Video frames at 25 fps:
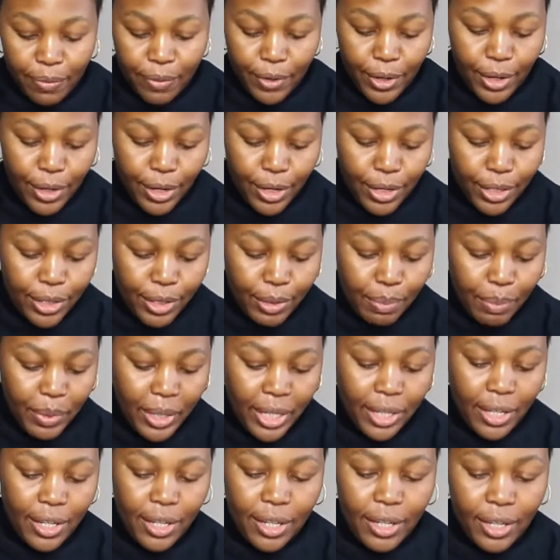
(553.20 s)
first,
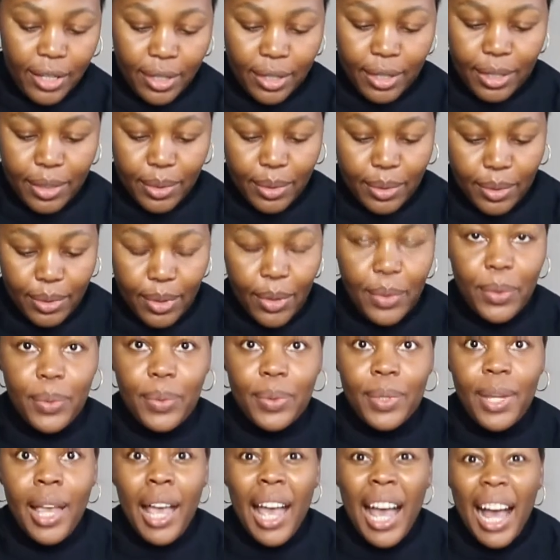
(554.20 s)
because the socks,
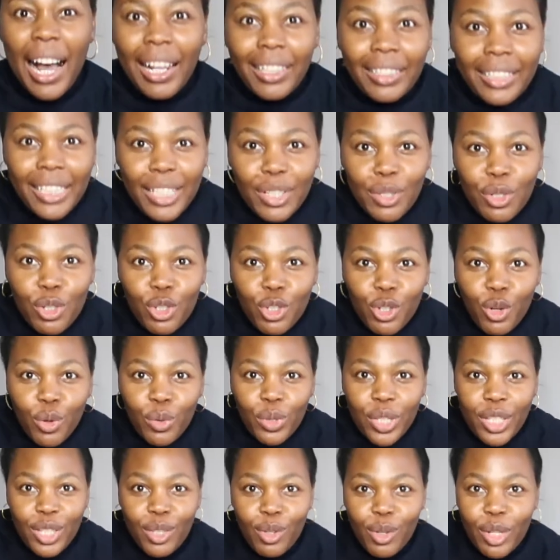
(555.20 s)
I need to show
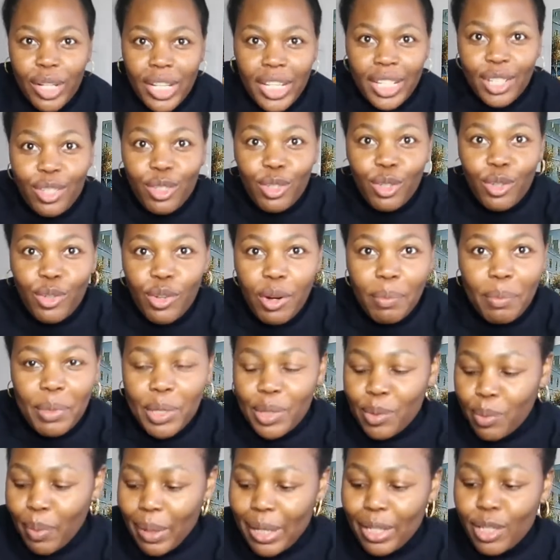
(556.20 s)
this on Instagram
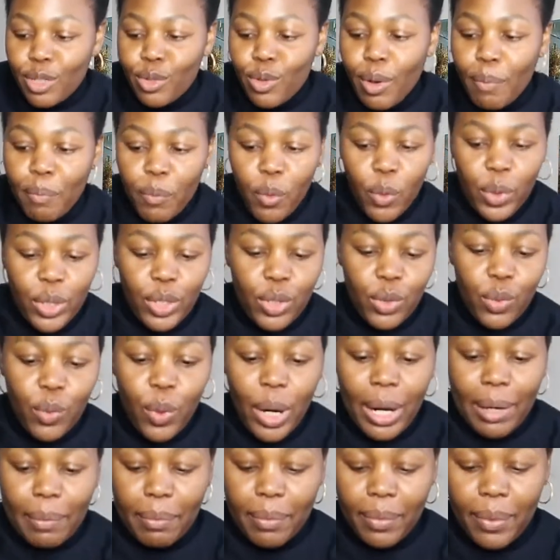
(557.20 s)
as well, so I'm going to
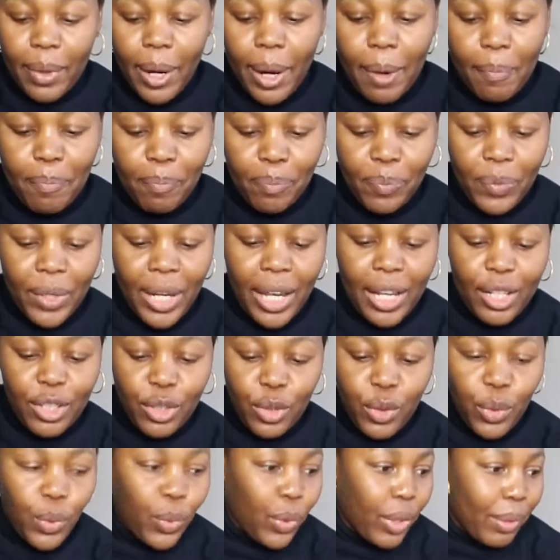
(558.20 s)

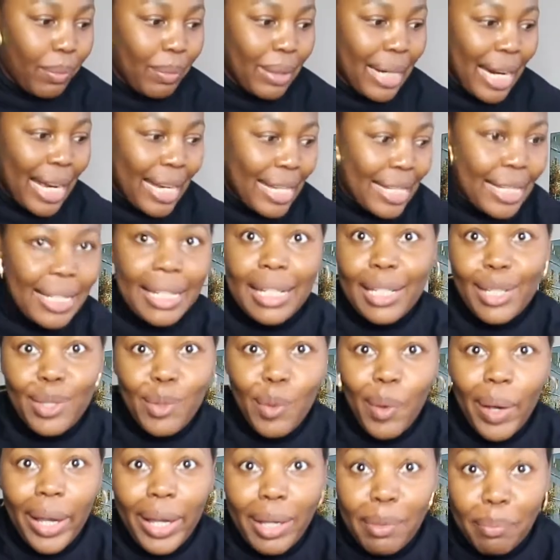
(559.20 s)
undo them nicely
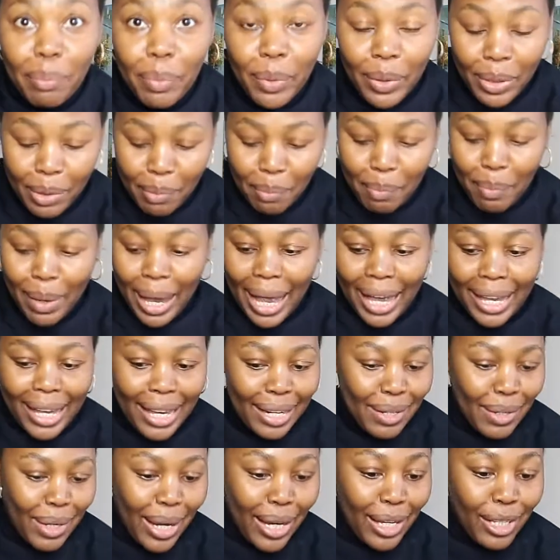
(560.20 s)
so I can put them back
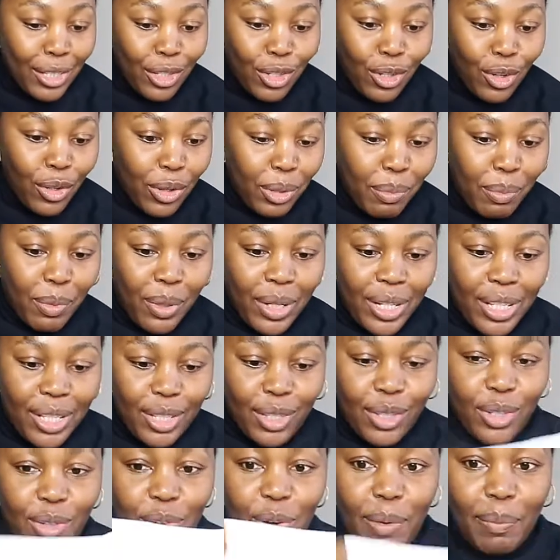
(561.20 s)
and I can show them on
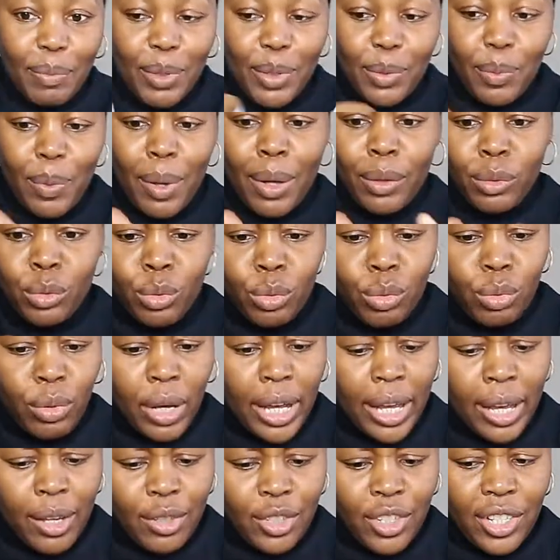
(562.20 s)
Instagram as well. Oh,
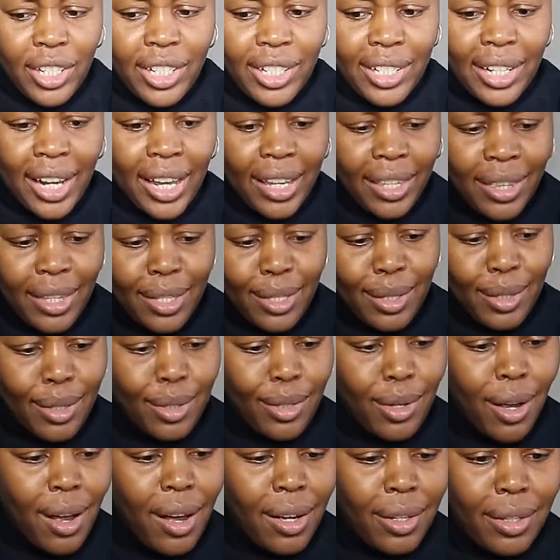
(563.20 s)
I actually like this
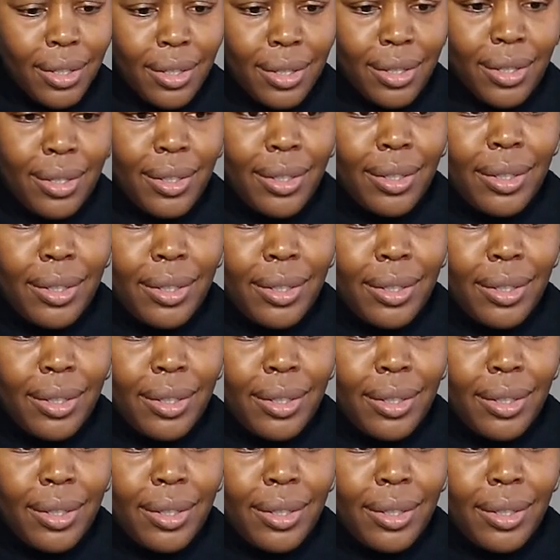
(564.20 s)
socks.